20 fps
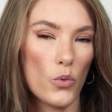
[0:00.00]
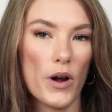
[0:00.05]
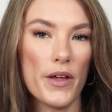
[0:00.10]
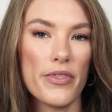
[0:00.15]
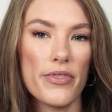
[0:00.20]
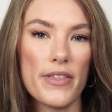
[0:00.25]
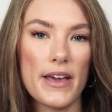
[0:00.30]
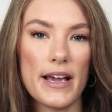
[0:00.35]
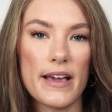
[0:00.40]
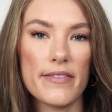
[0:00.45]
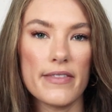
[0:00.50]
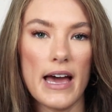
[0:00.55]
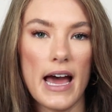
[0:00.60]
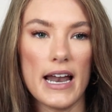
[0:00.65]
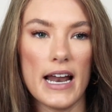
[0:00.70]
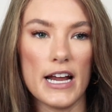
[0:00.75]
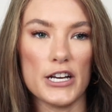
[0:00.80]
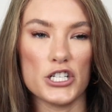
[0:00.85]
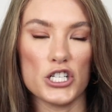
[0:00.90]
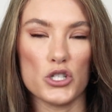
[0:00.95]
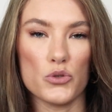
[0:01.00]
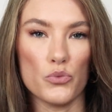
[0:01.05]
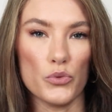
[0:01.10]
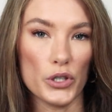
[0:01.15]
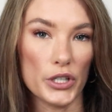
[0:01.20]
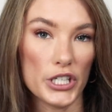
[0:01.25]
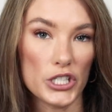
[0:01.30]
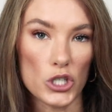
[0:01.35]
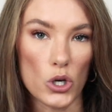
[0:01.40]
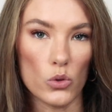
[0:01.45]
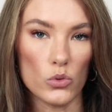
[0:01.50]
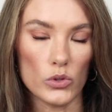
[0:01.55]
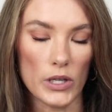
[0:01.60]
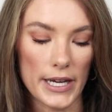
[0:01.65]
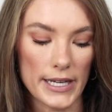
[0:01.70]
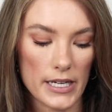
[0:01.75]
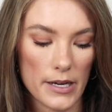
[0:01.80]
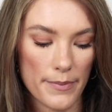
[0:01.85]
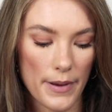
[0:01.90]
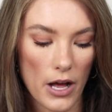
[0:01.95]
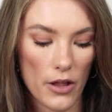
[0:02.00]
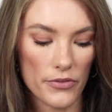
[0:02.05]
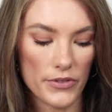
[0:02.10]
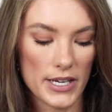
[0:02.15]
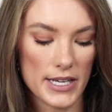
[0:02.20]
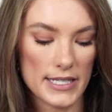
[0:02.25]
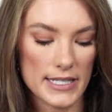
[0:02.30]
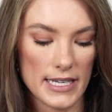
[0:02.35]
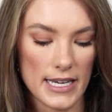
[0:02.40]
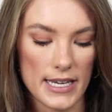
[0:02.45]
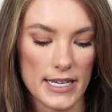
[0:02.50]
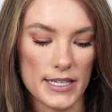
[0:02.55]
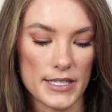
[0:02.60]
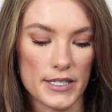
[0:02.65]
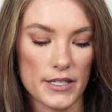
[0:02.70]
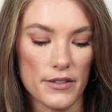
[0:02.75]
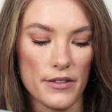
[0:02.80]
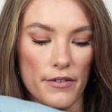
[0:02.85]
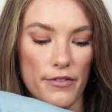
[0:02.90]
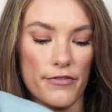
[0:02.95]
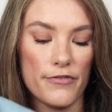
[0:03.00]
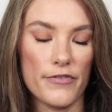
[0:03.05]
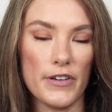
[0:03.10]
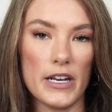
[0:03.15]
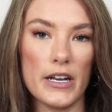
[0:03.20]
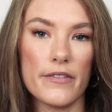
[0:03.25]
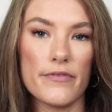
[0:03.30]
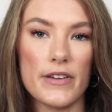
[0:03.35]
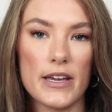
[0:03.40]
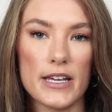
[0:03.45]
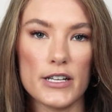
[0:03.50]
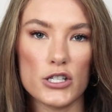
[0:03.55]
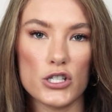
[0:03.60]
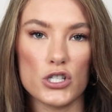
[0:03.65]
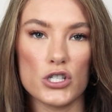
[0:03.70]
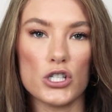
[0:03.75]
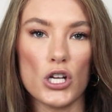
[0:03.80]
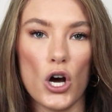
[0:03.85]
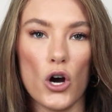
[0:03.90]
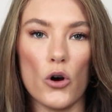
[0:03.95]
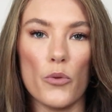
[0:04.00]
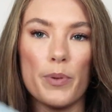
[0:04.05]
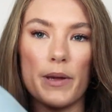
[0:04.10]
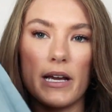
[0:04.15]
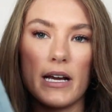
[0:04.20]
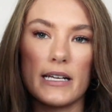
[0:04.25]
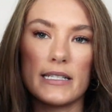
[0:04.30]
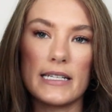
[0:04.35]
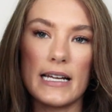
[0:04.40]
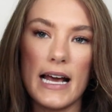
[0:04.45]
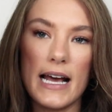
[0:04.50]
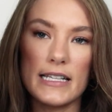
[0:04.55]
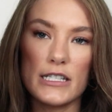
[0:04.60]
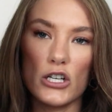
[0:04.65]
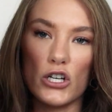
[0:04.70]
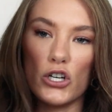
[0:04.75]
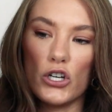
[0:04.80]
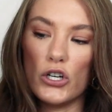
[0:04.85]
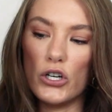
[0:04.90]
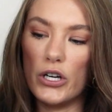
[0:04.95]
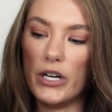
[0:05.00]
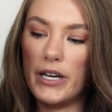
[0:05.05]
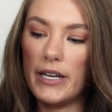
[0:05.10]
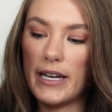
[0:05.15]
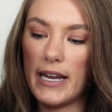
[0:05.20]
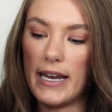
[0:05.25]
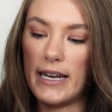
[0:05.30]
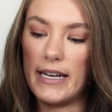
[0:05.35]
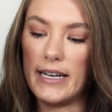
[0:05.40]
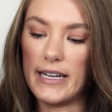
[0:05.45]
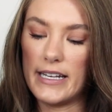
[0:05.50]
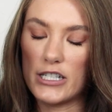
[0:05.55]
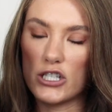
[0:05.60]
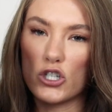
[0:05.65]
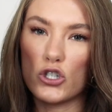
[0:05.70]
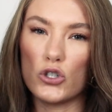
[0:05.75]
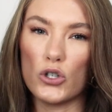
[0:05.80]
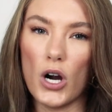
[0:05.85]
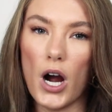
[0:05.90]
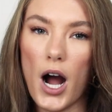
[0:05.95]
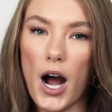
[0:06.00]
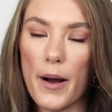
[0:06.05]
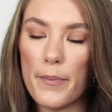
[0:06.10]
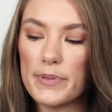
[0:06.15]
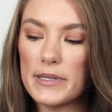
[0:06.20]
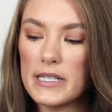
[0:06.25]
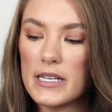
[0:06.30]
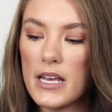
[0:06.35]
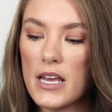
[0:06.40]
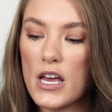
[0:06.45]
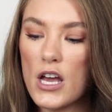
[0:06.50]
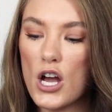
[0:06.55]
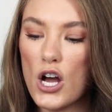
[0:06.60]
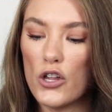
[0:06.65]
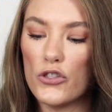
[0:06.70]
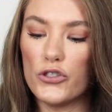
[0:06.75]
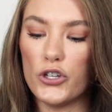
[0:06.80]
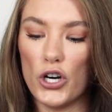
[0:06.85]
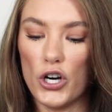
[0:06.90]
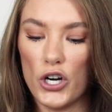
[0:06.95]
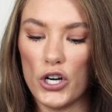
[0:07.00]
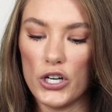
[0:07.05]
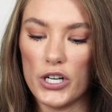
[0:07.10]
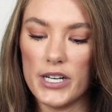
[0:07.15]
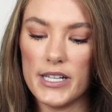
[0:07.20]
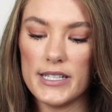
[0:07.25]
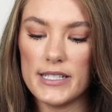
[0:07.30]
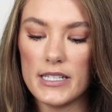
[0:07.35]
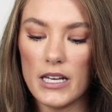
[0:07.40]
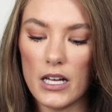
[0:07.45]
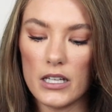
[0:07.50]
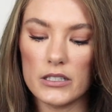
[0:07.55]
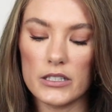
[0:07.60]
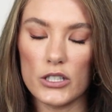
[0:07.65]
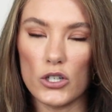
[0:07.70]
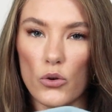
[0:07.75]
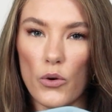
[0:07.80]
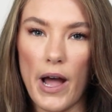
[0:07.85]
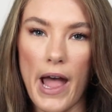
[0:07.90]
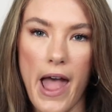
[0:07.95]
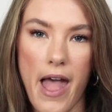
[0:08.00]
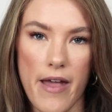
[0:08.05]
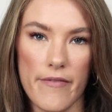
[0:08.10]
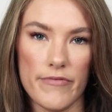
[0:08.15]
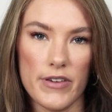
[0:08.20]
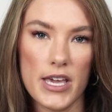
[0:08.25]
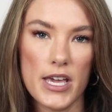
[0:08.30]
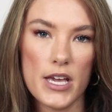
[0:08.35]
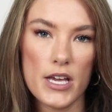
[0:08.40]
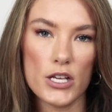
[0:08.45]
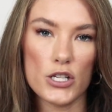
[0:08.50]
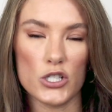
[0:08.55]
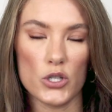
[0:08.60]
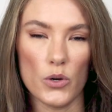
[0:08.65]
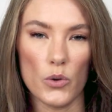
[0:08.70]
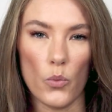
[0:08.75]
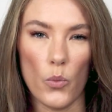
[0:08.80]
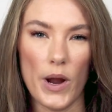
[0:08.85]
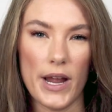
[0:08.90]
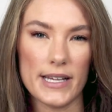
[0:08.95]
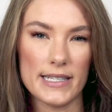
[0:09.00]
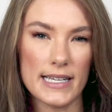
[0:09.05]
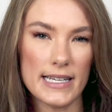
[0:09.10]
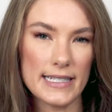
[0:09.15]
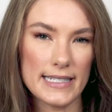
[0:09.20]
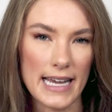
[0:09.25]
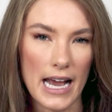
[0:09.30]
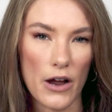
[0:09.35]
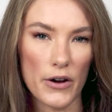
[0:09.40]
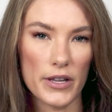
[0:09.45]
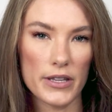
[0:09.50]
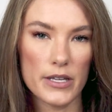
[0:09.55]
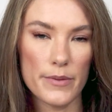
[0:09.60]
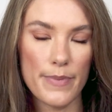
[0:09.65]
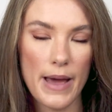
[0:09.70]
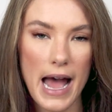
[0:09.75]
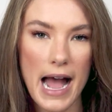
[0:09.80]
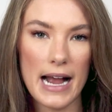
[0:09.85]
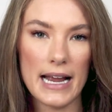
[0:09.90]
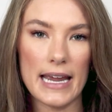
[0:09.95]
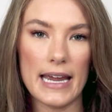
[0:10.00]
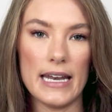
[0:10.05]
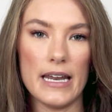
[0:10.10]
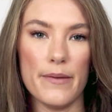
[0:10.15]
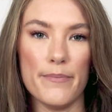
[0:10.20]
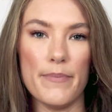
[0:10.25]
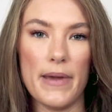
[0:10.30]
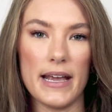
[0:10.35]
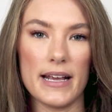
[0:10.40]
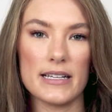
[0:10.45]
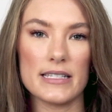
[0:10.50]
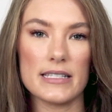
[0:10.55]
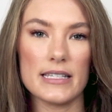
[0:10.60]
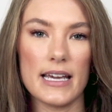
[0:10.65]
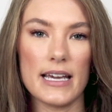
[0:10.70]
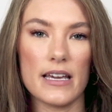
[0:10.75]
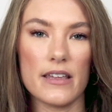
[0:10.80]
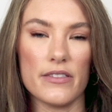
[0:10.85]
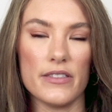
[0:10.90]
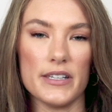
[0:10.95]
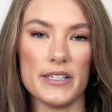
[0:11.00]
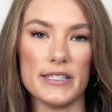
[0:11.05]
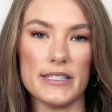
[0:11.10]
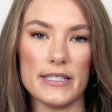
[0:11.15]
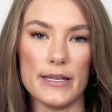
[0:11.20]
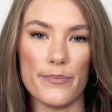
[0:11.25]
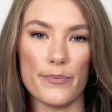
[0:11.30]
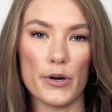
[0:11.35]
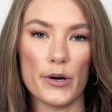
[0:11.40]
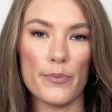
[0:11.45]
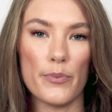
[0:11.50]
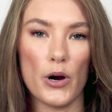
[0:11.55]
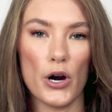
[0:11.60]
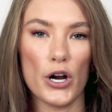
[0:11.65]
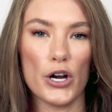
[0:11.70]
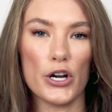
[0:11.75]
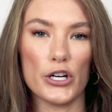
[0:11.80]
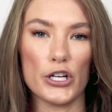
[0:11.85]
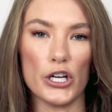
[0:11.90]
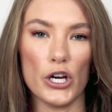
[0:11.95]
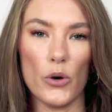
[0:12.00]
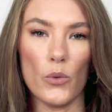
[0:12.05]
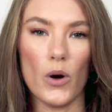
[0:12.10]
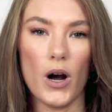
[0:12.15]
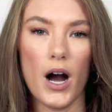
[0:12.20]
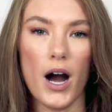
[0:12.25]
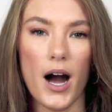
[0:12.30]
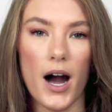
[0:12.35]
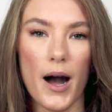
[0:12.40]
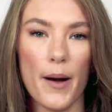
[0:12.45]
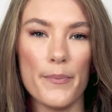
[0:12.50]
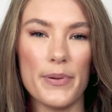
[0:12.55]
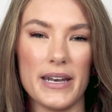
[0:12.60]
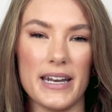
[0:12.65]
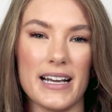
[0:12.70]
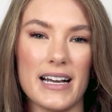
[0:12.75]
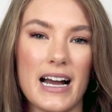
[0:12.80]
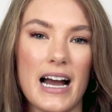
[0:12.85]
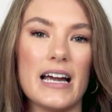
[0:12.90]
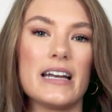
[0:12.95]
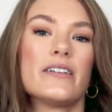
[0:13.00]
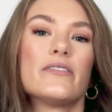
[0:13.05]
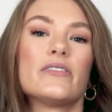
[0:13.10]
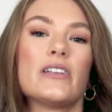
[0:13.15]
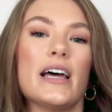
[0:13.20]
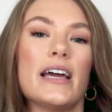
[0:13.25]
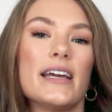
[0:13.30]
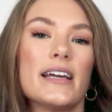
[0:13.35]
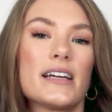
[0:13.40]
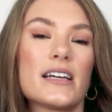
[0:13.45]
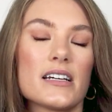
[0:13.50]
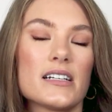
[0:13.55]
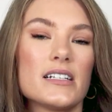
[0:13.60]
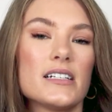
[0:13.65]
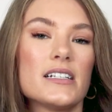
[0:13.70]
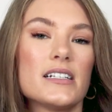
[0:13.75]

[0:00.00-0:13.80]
one thing that I just really don't like about this is the fit of it. So because it has a hood and it is cropped, the hood's a little heavy, so it weighs it down in the back, and it makes like the zipper part go up, and it kind of like